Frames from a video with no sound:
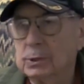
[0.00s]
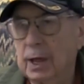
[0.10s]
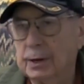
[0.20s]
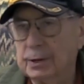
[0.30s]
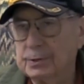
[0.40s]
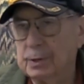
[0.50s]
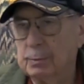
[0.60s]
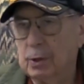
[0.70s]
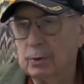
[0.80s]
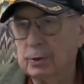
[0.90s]
Attended
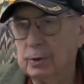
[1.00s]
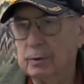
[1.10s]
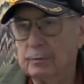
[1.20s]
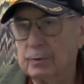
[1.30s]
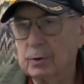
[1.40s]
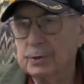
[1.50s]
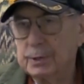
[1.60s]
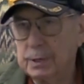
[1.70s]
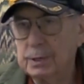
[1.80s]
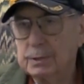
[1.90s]
some other
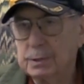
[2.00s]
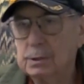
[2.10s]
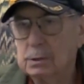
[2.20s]
universities.